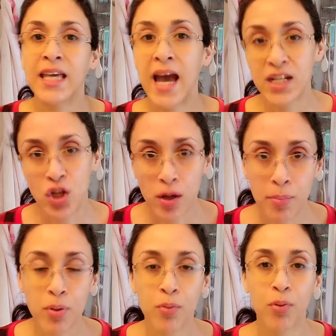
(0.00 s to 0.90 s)
catch
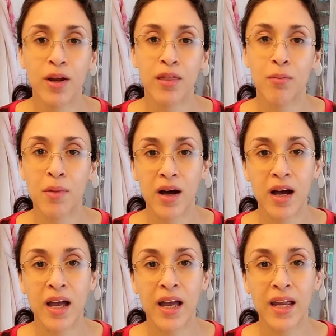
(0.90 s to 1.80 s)
up with
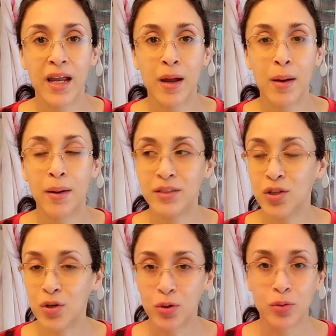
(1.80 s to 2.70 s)
my,
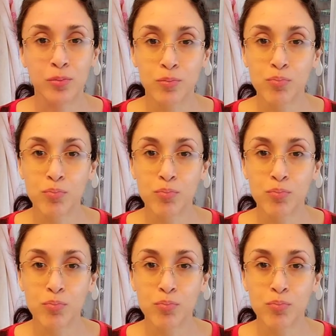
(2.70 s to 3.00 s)
you know,